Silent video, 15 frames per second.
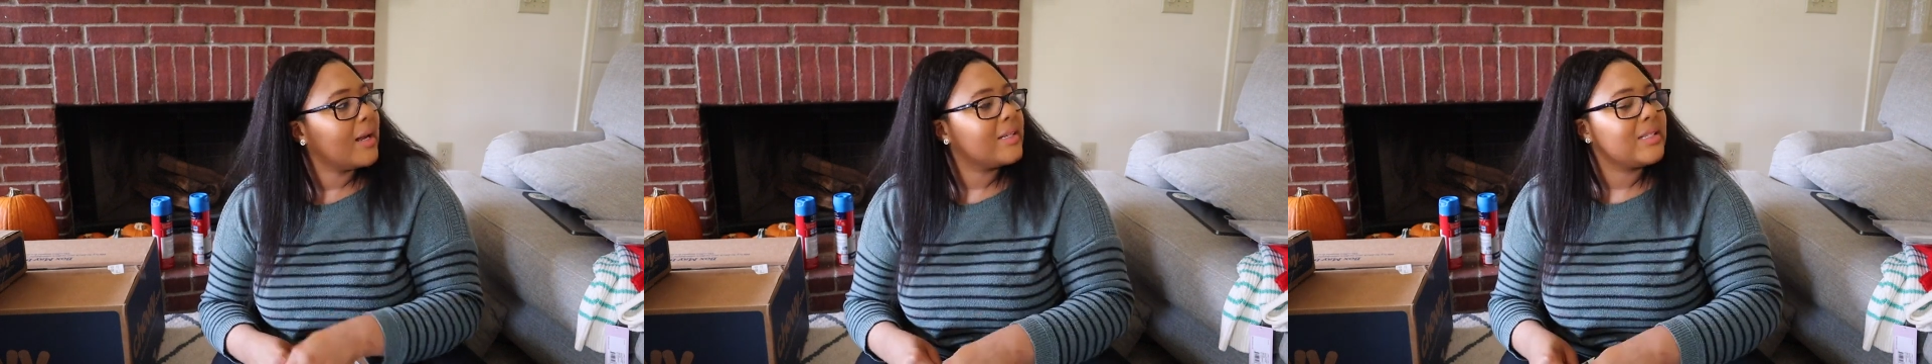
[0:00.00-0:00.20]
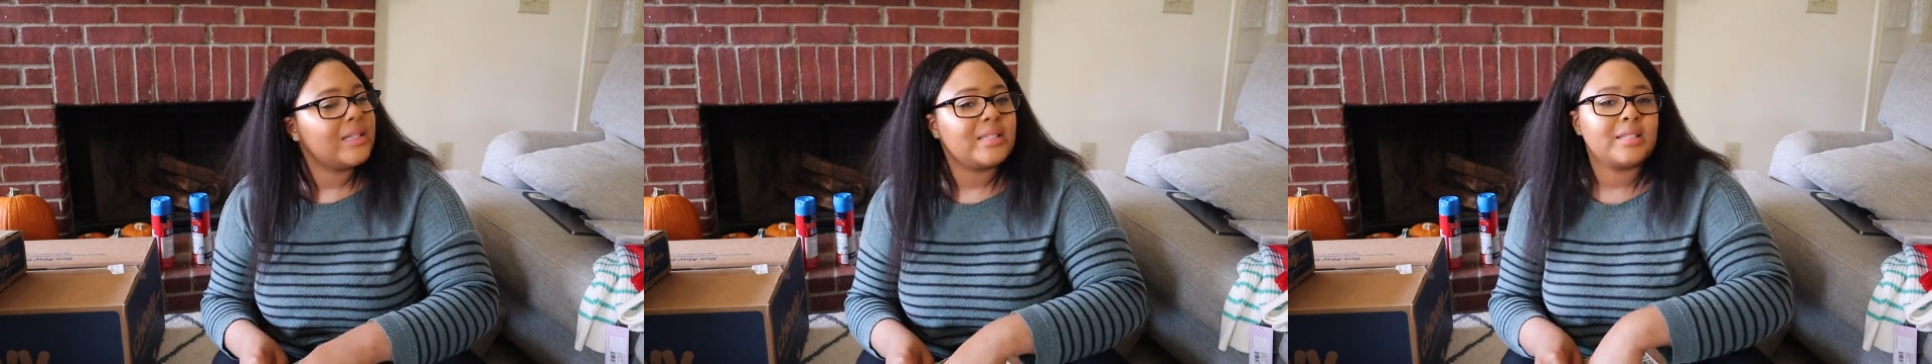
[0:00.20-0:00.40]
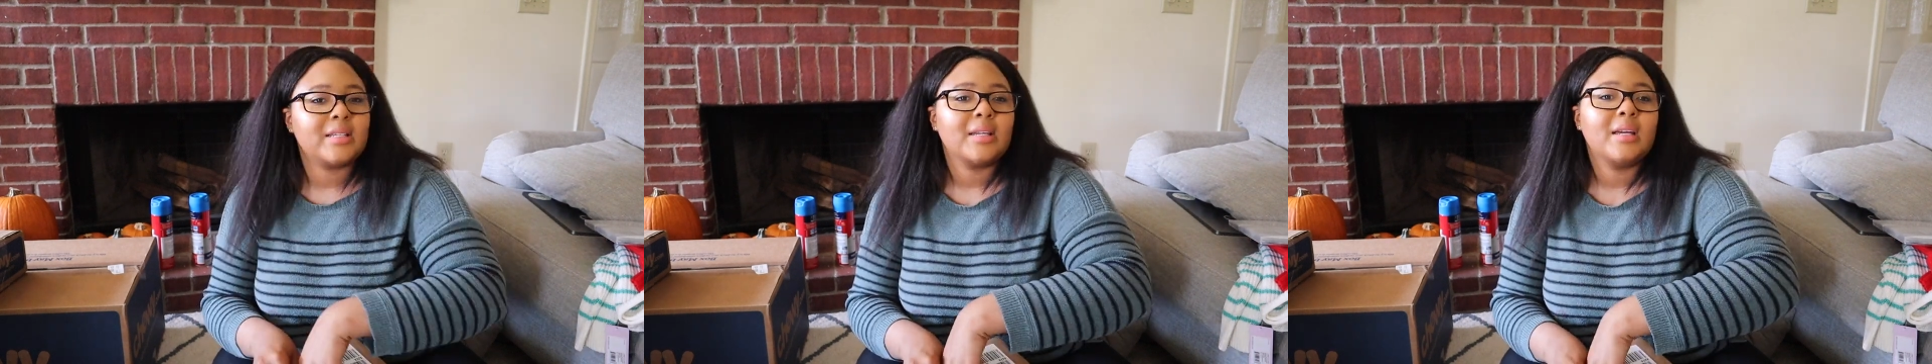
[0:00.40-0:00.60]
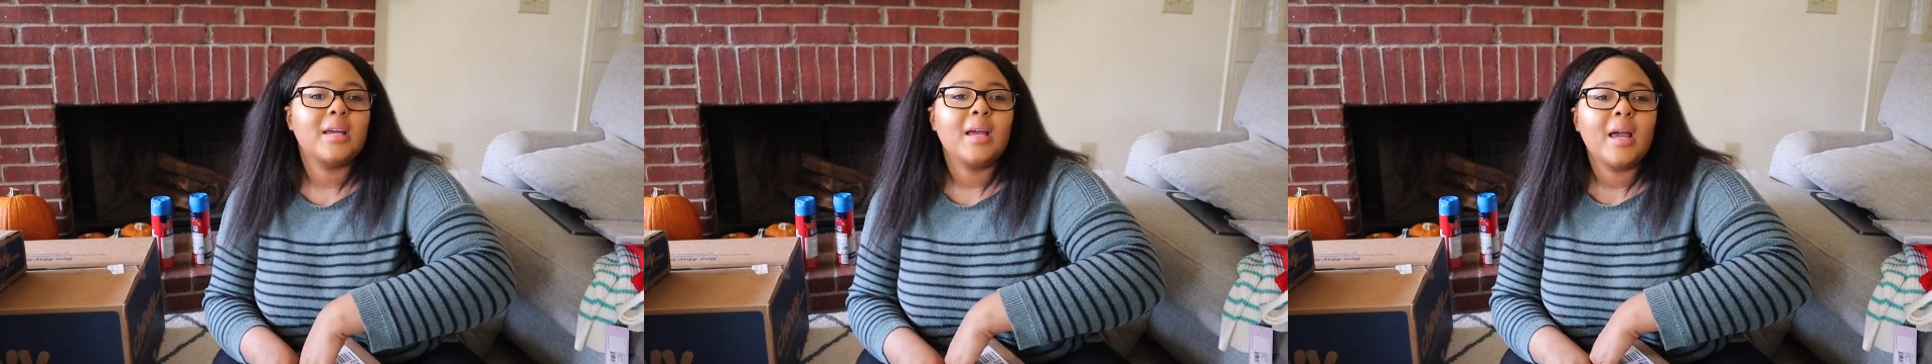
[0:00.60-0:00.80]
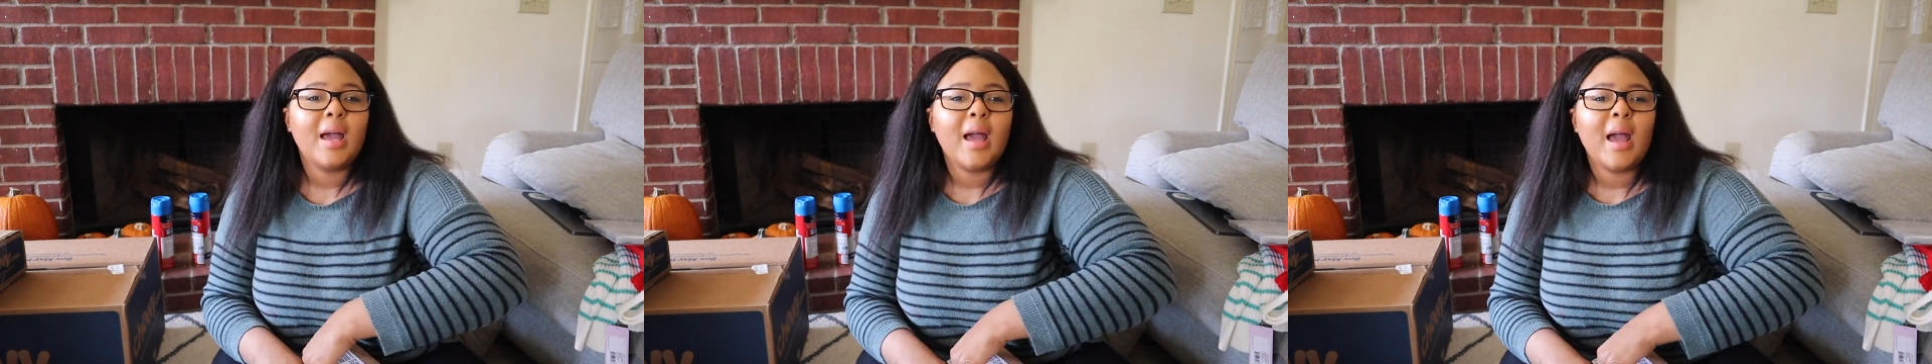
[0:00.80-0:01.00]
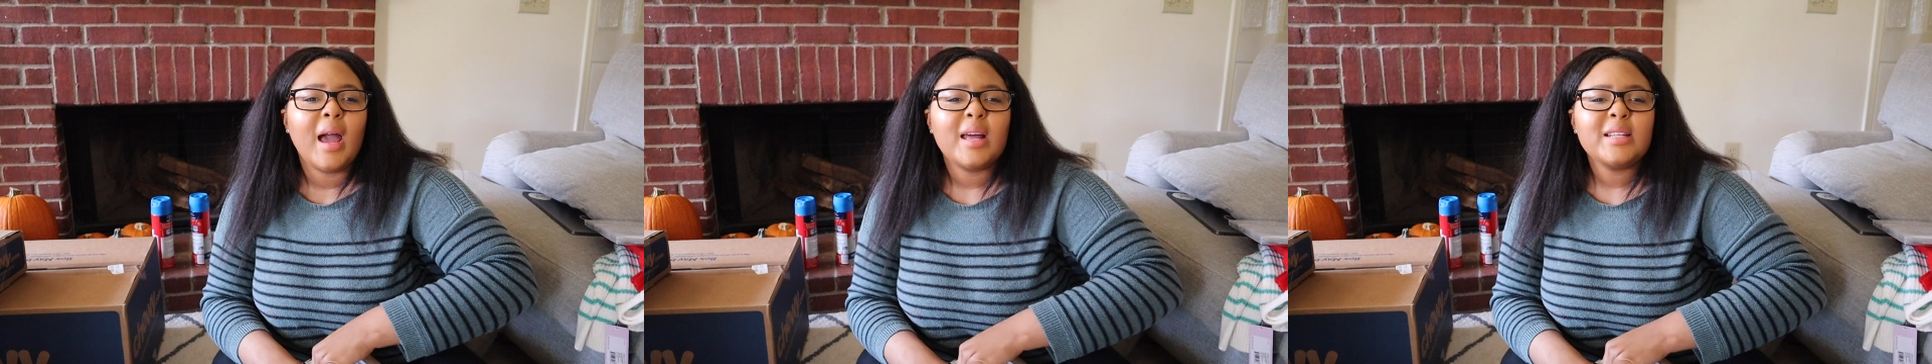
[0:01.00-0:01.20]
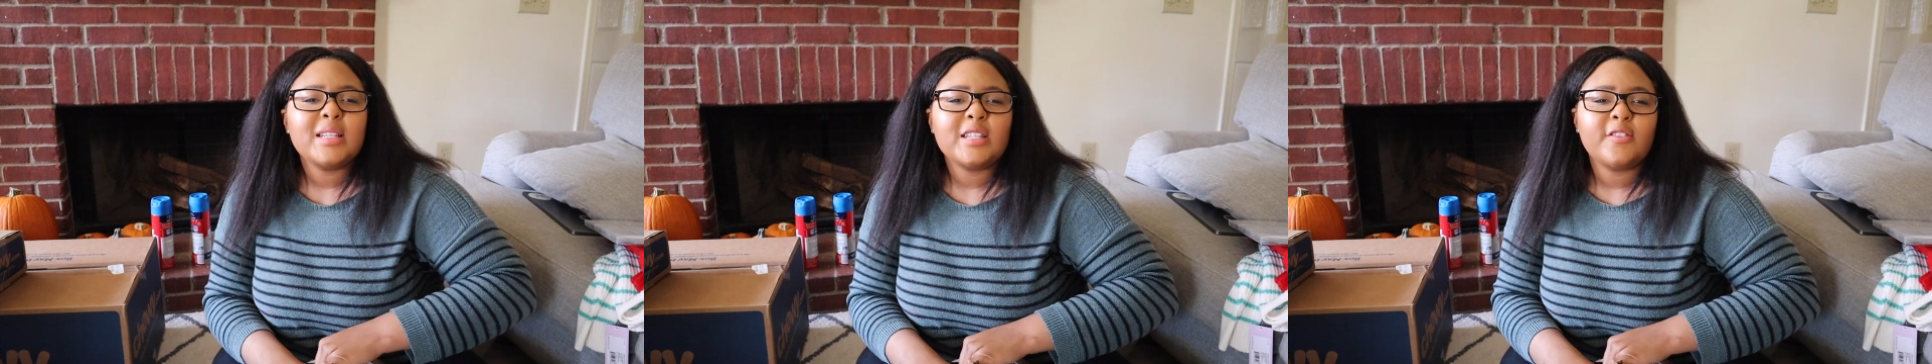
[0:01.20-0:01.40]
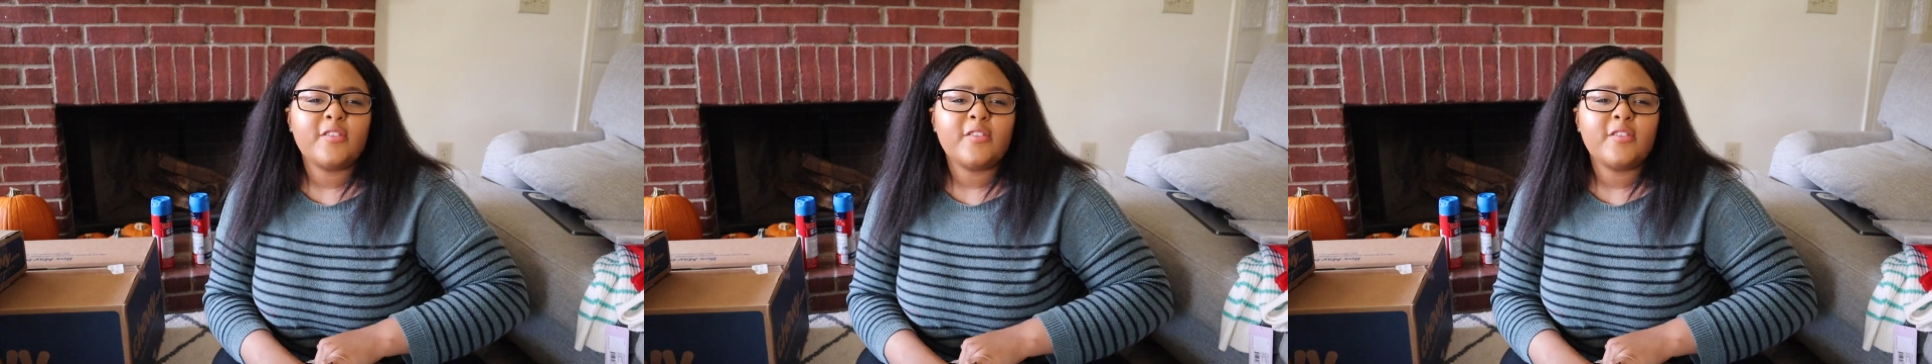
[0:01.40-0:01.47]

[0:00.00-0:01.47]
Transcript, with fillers: I just need to